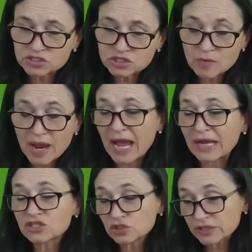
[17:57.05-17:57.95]
to
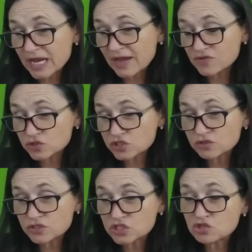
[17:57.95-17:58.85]
actually have your
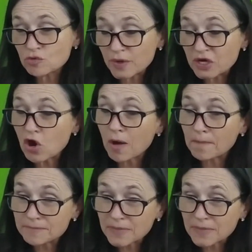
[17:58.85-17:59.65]
students do what we call